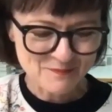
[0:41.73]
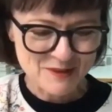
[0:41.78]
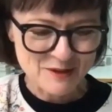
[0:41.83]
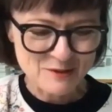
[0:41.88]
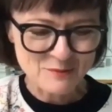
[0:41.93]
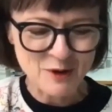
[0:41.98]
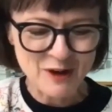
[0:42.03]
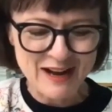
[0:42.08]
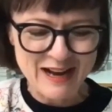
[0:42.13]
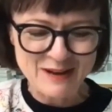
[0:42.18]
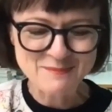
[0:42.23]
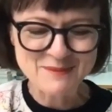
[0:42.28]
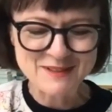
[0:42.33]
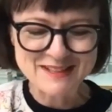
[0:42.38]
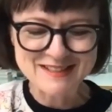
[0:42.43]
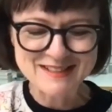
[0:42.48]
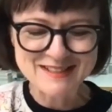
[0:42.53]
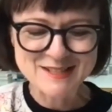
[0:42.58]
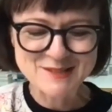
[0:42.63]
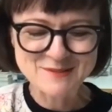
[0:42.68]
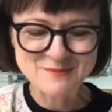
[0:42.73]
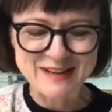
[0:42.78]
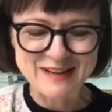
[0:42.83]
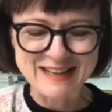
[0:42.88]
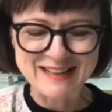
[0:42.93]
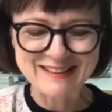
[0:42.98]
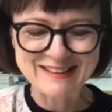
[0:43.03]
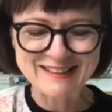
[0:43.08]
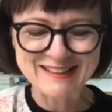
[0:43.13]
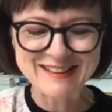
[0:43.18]
what happens
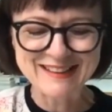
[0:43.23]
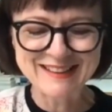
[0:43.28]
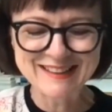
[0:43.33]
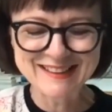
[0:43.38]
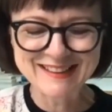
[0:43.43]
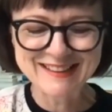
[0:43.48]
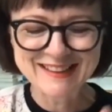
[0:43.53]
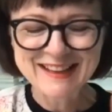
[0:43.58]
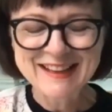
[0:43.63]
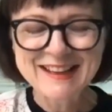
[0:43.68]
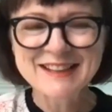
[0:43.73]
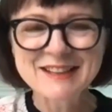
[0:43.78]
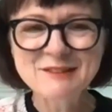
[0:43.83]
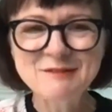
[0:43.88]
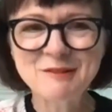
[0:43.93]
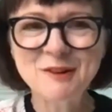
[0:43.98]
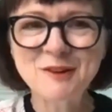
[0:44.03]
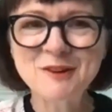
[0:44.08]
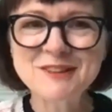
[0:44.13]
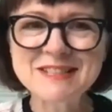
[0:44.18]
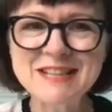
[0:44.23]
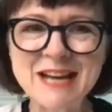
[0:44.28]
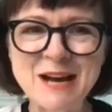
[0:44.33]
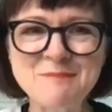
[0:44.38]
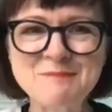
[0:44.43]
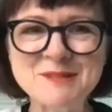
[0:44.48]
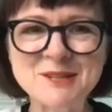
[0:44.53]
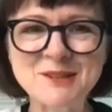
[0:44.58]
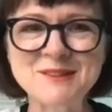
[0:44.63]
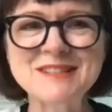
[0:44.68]
when the frog
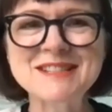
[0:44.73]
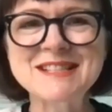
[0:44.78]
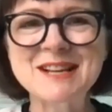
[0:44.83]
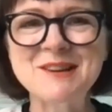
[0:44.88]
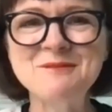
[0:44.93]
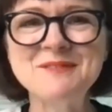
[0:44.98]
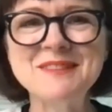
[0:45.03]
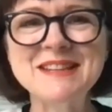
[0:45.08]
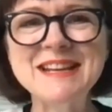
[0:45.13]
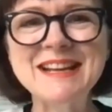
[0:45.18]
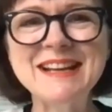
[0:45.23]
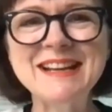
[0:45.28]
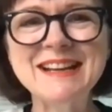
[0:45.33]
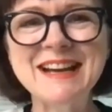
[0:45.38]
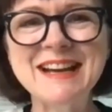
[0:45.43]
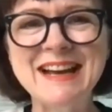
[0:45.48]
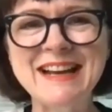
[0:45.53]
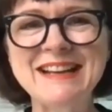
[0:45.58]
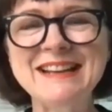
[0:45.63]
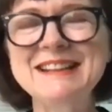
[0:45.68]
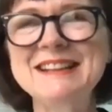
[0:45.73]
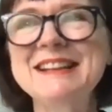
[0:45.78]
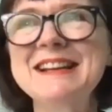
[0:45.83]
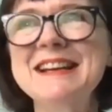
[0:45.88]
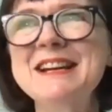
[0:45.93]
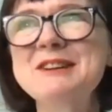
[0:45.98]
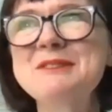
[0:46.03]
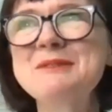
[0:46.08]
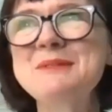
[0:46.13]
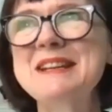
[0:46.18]
taps on something, and
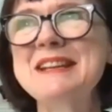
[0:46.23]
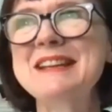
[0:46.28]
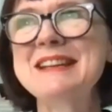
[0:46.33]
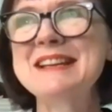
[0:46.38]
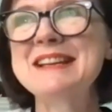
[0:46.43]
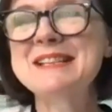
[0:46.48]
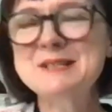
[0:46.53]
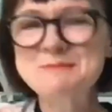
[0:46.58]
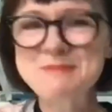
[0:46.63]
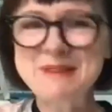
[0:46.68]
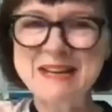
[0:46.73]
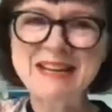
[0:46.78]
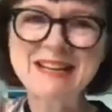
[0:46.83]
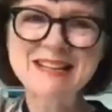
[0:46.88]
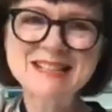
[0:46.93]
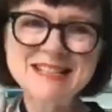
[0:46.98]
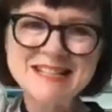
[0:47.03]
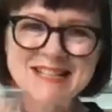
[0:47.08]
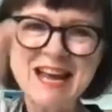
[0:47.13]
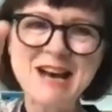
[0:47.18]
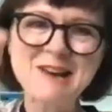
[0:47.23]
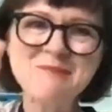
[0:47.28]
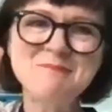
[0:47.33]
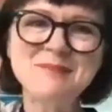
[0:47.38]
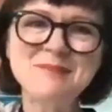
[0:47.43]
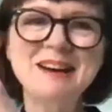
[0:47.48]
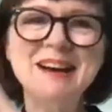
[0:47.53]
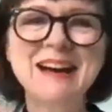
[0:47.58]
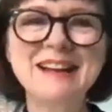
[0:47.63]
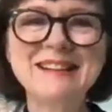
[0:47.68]
whether there's a big snap,
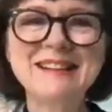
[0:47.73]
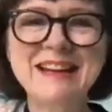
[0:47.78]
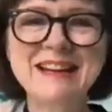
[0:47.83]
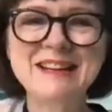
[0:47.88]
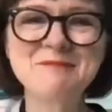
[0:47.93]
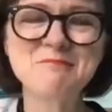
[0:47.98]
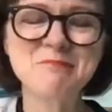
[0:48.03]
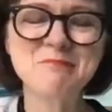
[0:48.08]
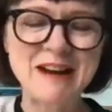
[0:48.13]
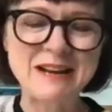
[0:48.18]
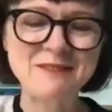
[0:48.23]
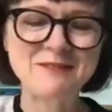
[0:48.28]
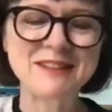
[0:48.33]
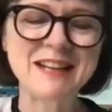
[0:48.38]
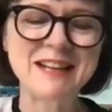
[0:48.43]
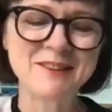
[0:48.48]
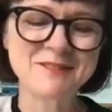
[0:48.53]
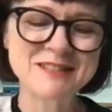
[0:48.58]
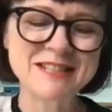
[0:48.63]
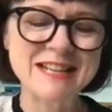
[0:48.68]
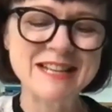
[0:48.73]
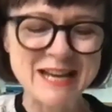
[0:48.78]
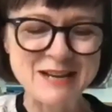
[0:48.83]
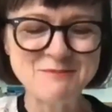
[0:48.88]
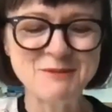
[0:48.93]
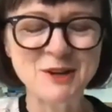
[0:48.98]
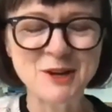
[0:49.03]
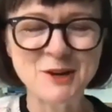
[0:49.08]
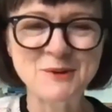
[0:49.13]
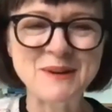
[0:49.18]
and then brave enough to
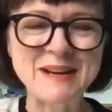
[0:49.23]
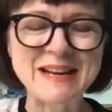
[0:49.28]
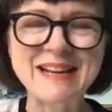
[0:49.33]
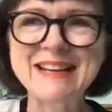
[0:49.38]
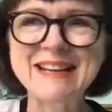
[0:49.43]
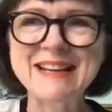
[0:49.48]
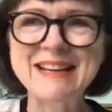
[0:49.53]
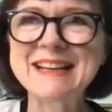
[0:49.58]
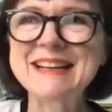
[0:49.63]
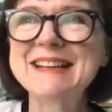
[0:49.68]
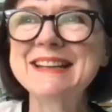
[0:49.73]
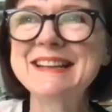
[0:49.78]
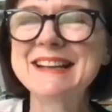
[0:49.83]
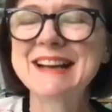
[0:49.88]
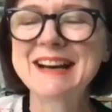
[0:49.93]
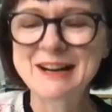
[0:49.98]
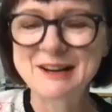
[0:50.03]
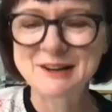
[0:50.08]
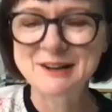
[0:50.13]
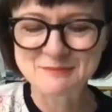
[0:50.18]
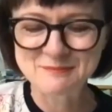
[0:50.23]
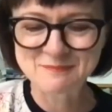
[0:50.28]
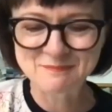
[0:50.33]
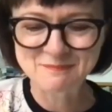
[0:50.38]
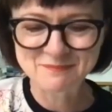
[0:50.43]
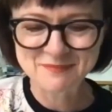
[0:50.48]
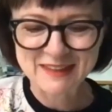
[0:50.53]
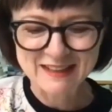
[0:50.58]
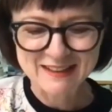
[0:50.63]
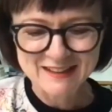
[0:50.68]
keep going and
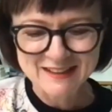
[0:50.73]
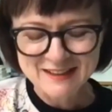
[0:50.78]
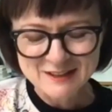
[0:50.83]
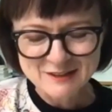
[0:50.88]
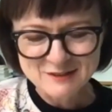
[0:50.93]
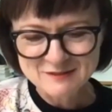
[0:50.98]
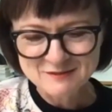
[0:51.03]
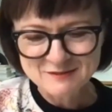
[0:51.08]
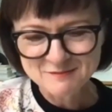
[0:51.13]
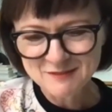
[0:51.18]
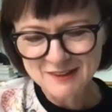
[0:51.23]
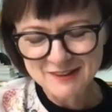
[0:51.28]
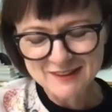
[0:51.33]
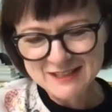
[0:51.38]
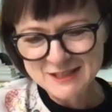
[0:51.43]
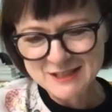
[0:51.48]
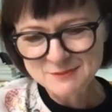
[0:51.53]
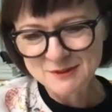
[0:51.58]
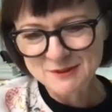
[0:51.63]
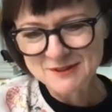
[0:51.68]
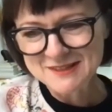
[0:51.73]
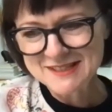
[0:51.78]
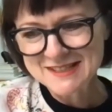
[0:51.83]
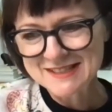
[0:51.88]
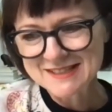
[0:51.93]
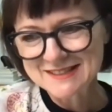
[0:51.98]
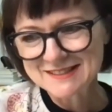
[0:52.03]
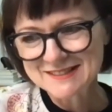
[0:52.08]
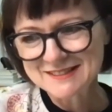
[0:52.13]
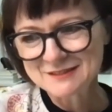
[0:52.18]
I suppose
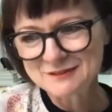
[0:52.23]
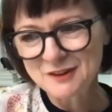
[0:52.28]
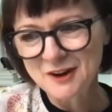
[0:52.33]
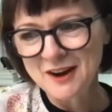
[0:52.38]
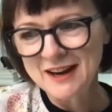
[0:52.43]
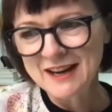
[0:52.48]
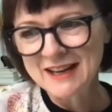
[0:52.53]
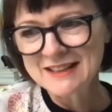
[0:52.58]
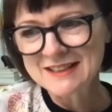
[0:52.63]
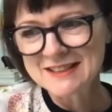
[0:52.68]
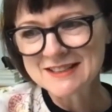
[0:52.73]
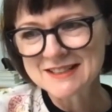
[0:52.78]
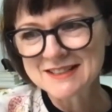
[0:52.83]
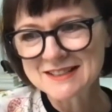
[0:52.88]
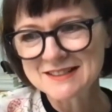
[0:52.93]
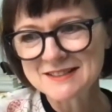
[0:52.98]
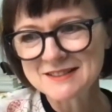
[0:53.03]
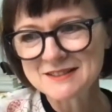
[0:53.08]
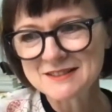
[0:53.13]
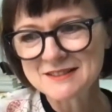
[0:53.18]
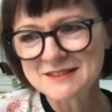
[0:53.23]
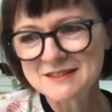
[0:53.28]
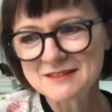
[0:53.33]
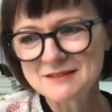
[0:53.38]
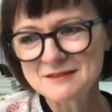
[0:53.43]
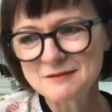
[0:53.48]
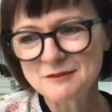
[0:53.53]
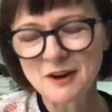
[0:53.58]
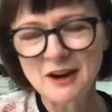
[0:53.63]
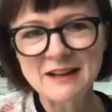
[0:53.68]
find
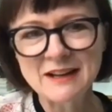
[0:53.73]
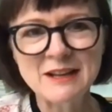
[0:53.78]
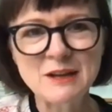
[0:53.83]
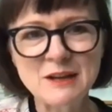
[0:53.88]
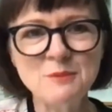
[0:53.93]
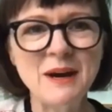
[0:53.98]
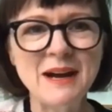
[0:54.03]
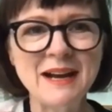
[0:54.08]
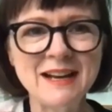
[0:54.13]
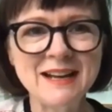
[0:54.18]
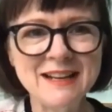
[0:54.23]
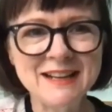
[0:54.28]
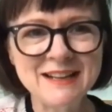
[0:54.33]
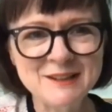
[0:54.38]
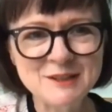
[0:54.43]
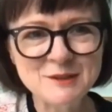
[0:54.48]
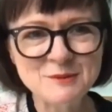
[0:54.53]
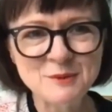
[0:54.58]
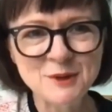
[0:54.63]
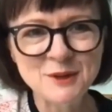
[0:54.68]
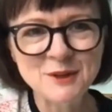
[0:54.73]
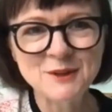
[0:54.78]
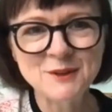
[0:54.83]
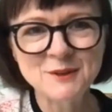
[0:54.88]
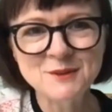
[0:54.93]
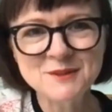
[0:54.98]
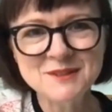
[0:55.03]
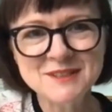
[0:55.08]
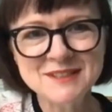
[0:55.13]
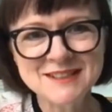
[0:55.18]
their way in the
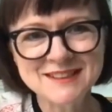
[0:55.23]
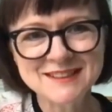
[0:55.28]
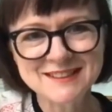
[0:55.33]
world.